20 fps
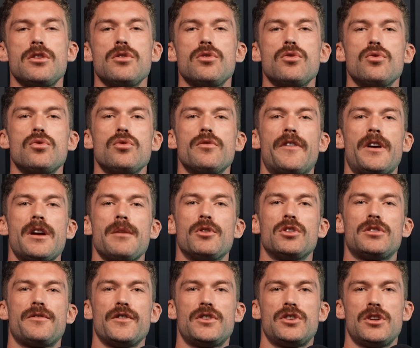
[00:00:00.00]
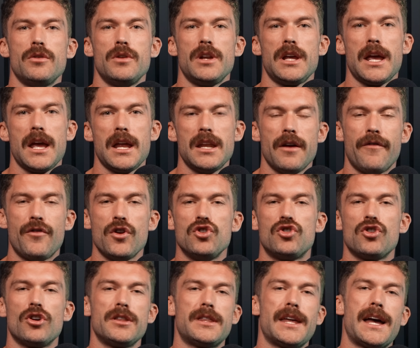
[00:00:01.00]
you very much for tuning in. If you
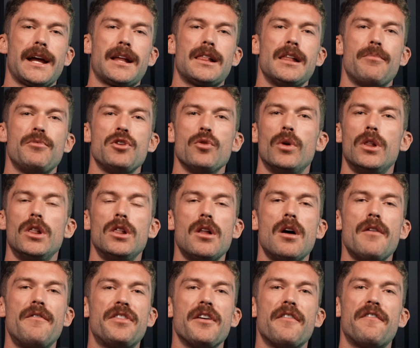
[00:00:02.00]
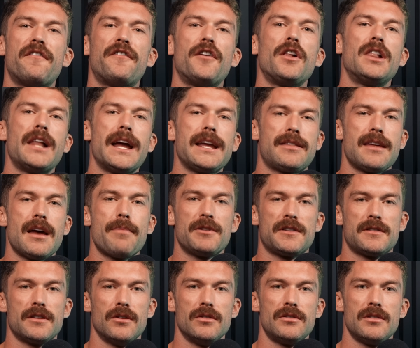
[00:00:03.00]
enjoyed that clip, you will love the full-length
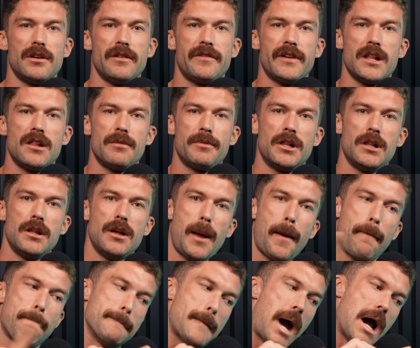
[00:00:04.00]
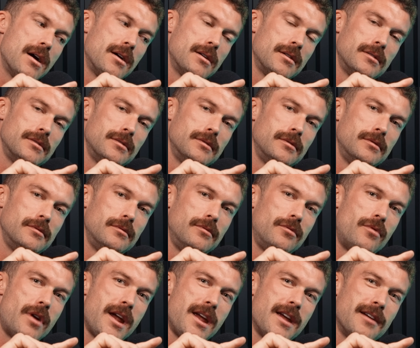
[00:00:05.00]
episode available
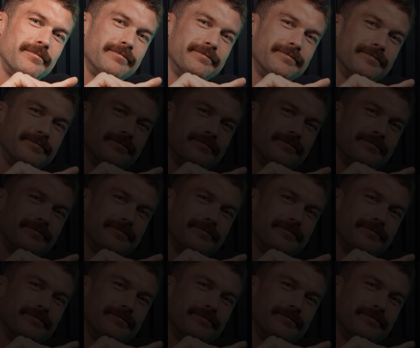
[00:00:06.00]
right here.